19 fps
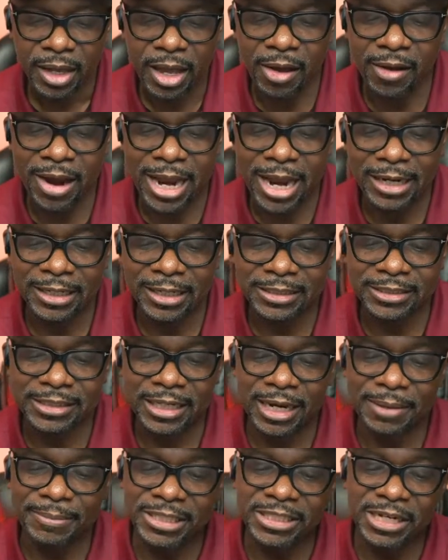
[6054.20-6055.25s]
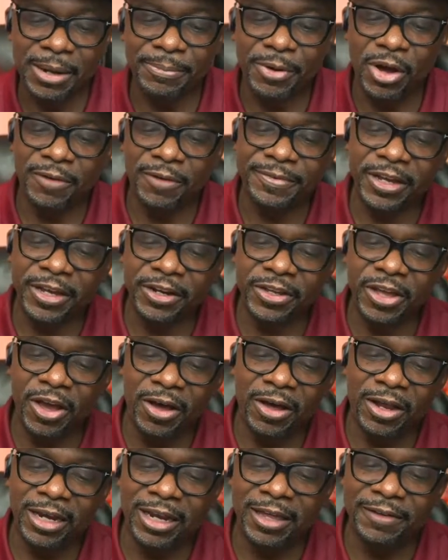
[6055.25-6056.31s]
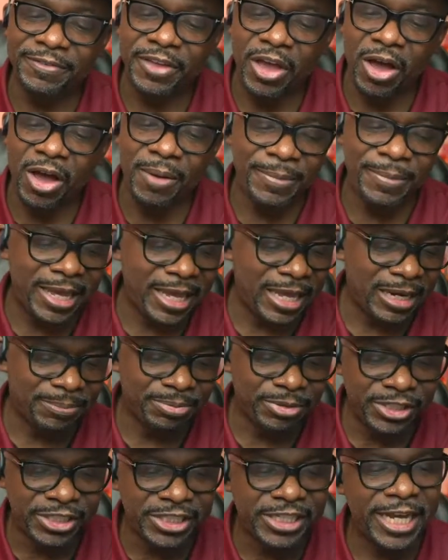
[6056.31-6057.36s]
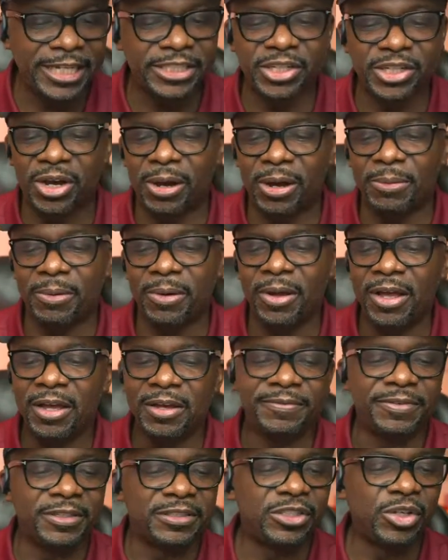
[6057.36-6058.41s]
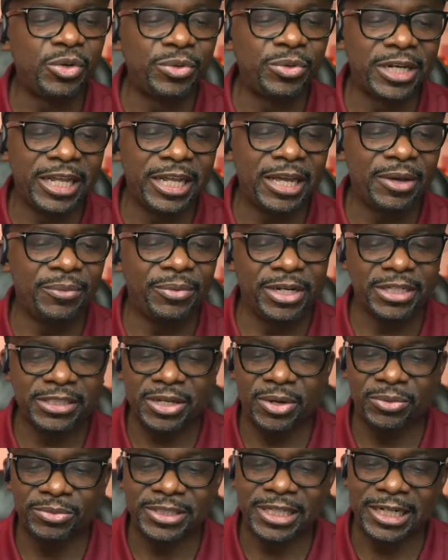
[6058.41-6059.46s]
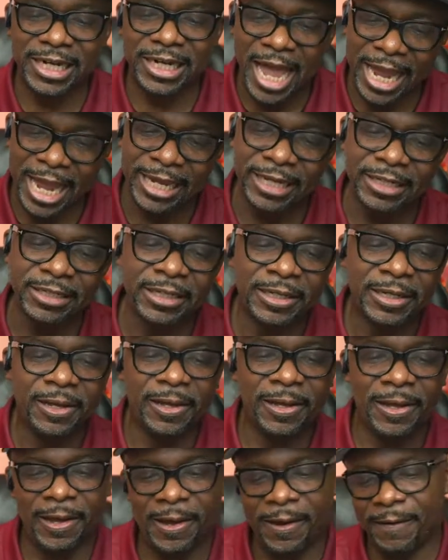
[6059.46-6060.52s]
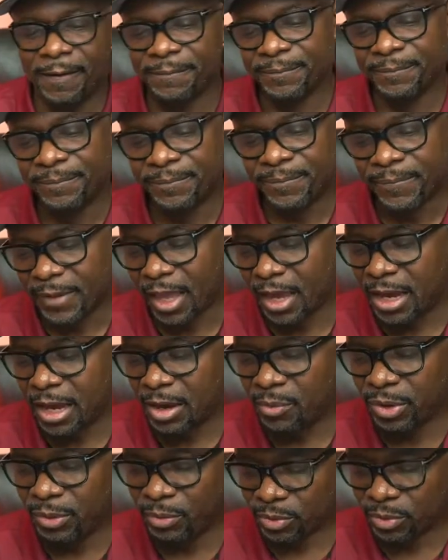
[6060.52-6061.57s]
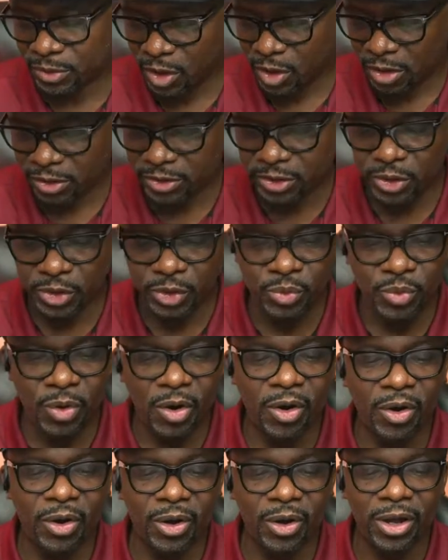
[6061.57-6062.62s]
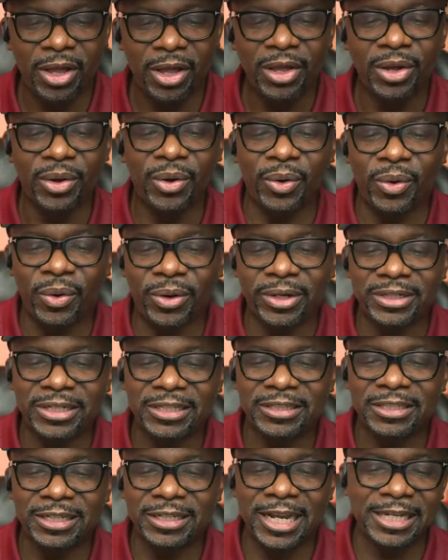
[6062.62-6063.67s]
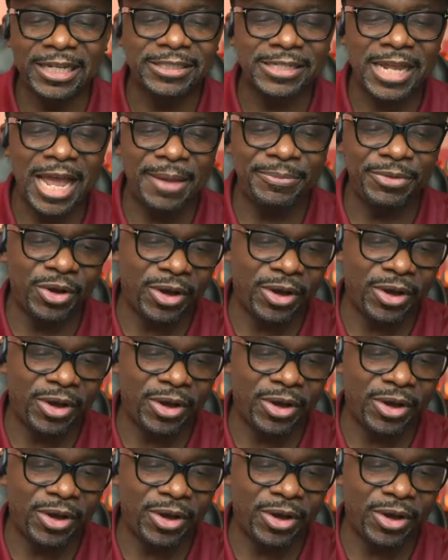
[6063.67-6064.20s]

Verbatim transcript: All right, listen, let me jump off here, y'all. Love y'all, man. Appreciate y'all for tuning in with us on tonight. Um, uh, we will talk to you all on the next time.